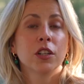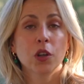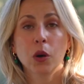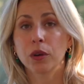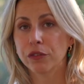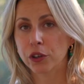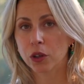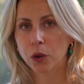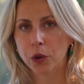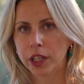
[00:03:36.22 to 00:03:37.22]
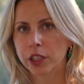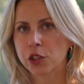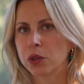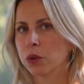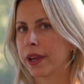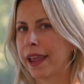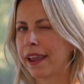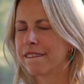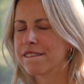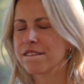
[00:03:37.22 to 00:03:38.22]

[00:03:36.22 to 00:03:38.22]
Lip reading: So if you're going to a